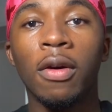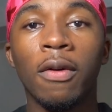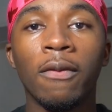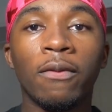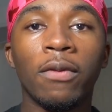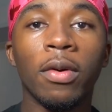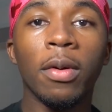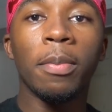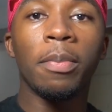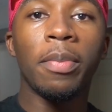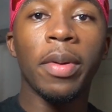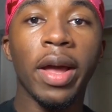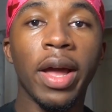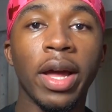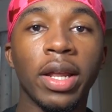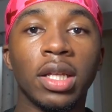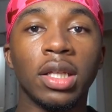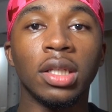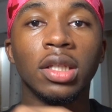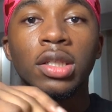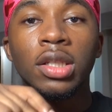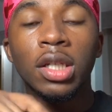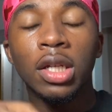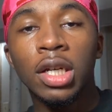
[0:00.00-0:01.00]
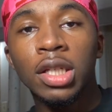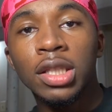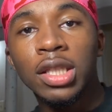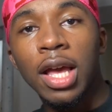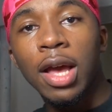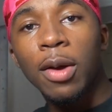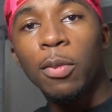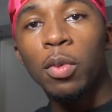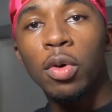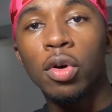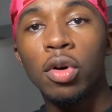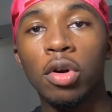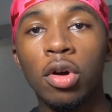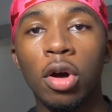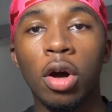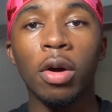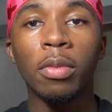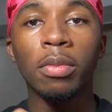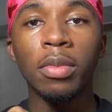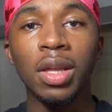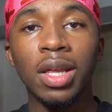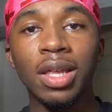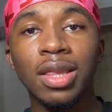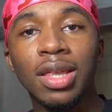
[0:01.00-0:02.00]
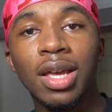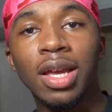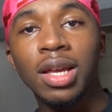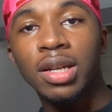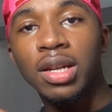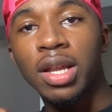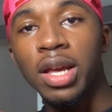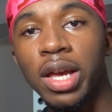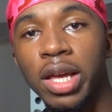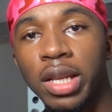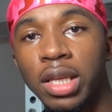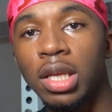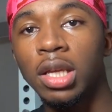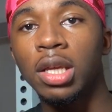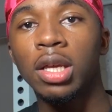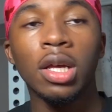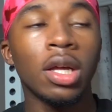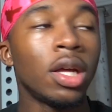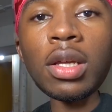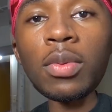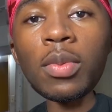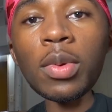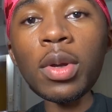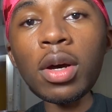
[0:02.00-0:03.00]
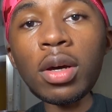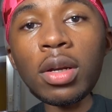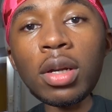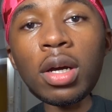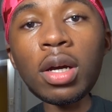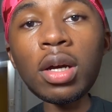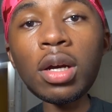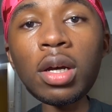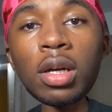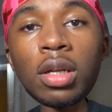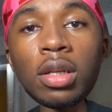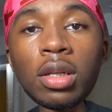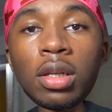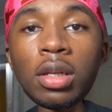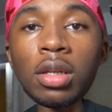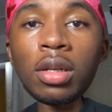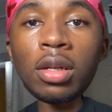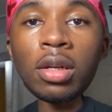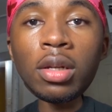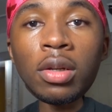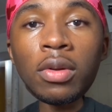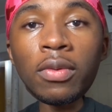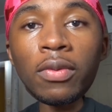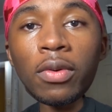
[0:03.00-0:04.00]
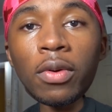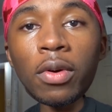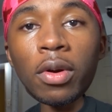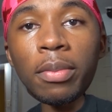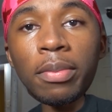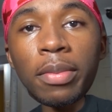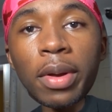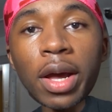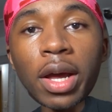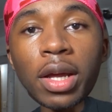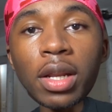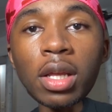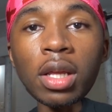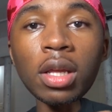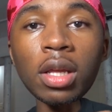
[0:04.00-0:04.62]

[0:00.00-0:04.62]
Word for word: for baddies that will call me they daddy. We on a hunt for baddie,